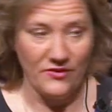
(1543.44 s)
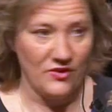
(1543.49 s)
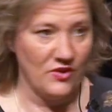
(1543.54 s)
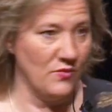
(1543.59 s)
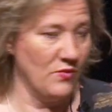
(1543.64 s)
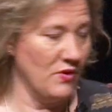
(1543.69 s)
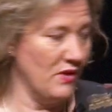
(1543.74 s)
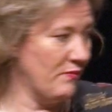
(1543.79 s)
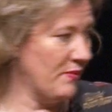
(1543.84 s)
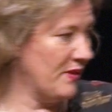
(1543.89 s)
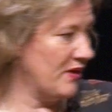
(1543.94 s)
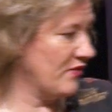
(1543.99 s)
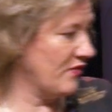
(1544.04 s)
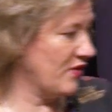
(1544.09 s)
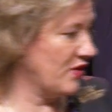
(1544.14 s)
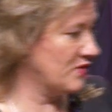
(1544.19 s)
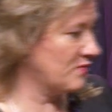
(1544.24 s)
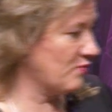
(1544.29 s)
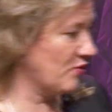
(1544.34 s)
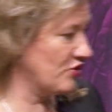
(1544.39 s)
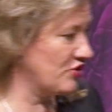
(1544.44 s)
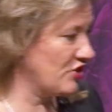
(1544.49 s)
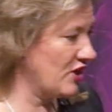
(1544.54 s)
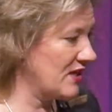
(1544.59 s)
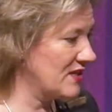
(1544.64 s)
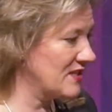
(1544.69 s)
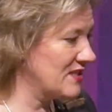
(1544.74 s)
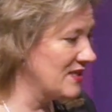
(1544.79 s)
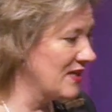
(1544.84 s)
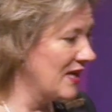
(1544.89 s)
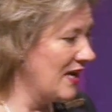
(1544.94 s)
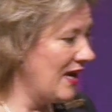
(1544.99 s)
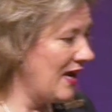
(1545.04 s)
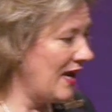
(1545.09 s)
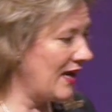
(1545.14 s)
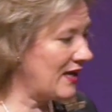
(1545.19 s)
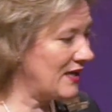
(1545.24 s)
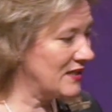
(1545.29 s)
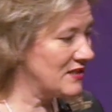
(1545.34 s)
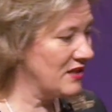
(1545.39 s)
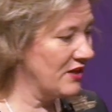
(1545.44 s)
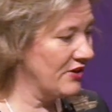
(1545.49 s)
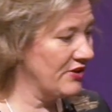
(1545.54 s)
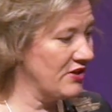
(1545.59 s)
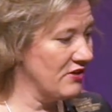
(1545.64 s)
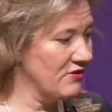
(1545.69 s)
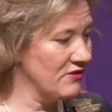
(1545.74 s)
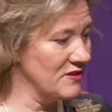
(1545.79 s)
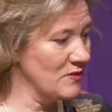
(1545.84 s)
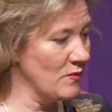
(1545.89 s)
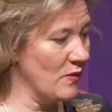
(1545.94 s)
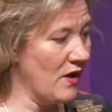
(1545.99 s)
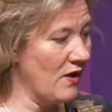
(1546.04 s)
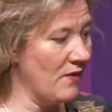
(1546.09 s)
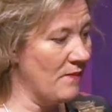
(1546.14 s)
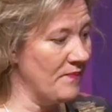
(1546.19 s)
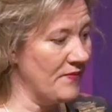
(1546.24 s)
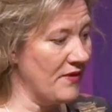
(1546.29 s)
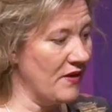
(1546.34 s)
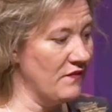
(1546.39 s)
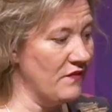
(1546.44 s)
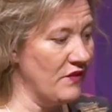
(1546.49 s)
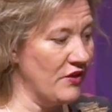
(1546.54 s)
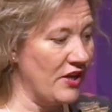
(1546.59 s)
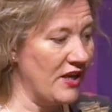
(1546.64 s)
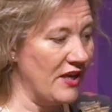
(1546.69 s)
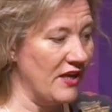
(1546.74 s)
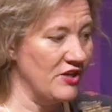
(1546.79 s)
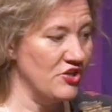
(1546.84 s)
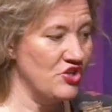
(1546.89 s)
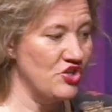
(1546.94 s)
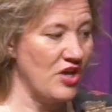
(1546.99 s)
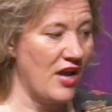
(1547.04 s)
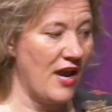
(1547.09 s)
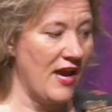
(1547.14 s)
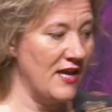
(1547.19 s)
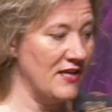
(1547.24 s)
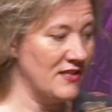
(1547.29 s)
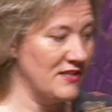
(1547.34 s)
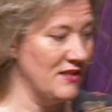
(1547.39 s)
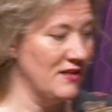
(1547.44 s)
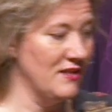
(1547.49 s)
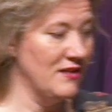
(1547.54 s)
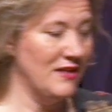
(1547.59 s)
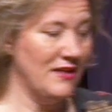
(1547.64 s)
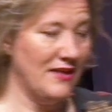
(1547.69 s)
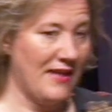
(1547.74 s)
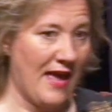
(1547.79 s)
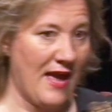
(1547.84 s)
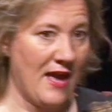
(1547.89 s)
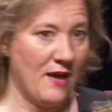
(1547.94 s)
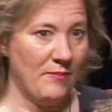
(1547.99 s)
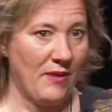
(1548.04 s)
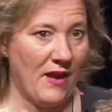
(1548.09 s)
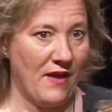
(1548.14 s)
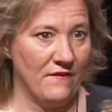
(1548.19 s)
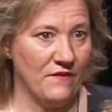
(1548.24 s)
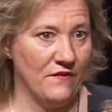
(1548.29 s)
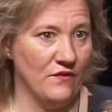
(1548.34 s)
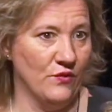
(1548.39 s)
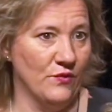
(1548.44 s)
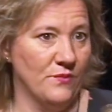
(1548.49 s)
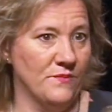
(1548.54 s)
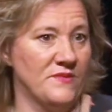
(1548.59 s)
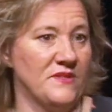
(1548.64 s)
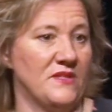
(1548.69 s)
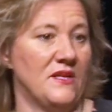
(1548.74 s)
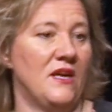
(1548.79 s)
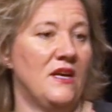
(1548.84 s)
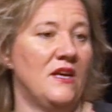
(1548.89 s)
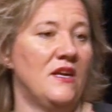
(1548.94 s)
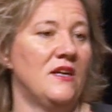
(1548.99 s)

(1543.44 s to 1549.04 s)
of you will have been on those projects, and Catalonia as well, of looking at shared care platforms.